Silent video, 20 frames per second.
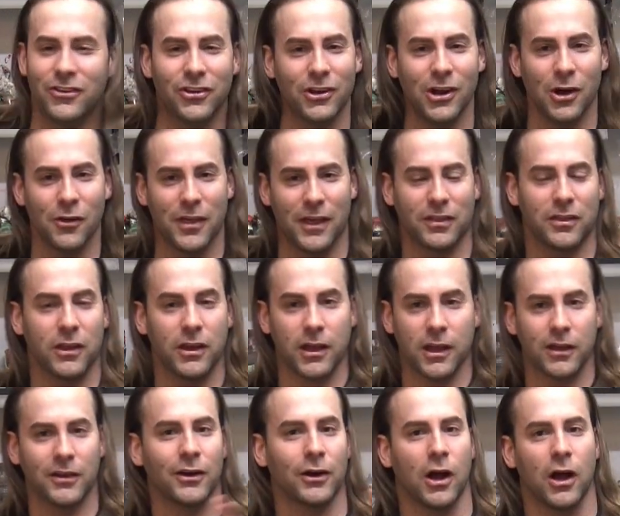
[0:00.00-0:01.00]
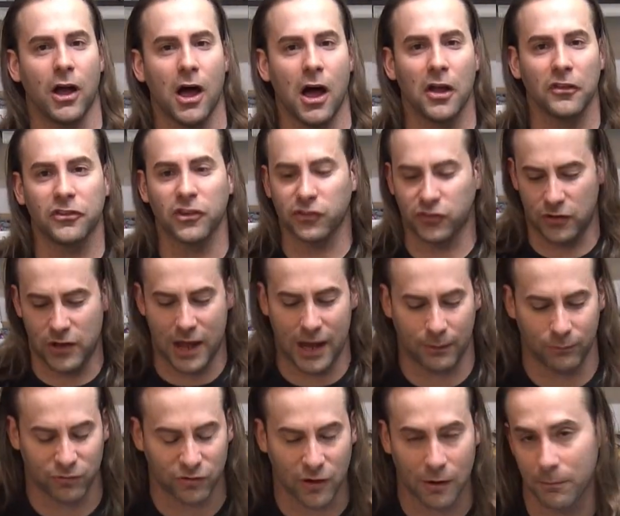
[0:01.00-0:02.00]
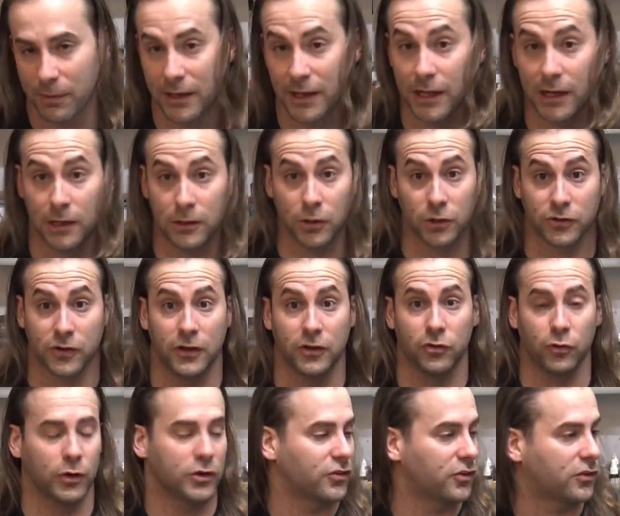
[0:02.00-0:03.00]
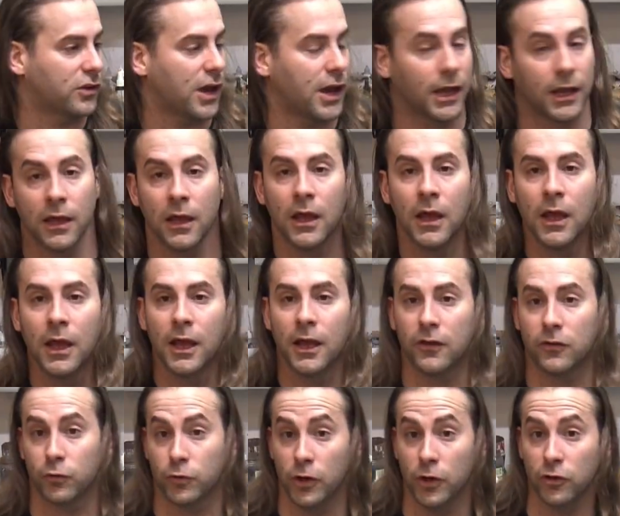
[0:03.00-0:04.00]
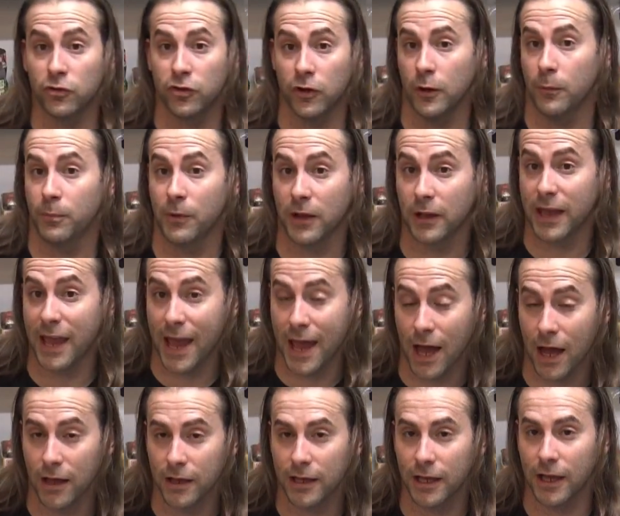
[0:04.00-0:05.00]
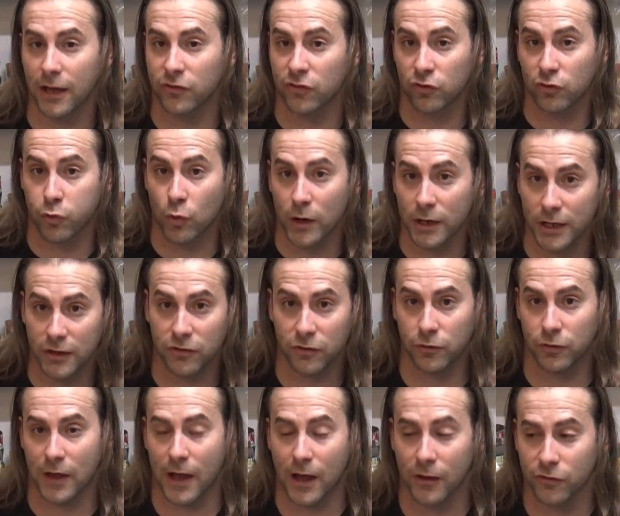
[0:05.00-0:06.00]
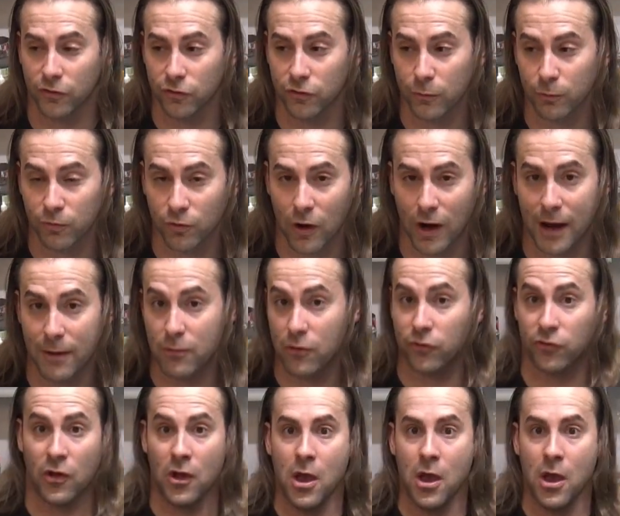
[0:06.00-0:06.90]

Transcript: you know that, here, I'll just name somebody. I looked into it today. His YouTube account, he has 22,000 subscribers.